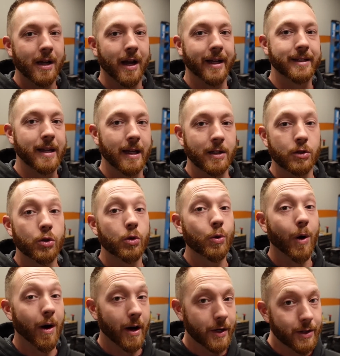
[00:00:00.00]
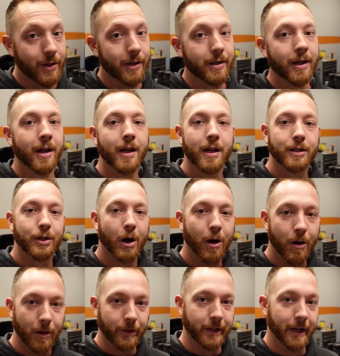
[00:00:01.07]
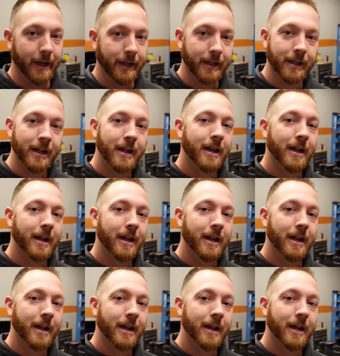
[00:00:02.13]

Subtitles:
a 10200 tall deck.